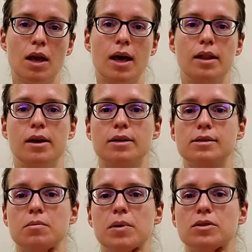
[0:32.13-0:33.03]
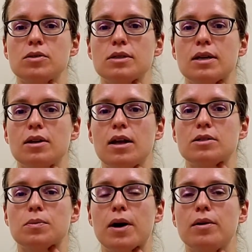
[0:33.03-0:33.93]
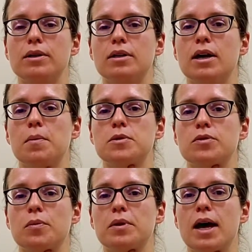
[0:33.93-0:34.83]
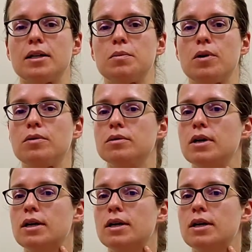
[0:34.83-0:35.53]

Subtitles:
And there are some muscles that comes from that bone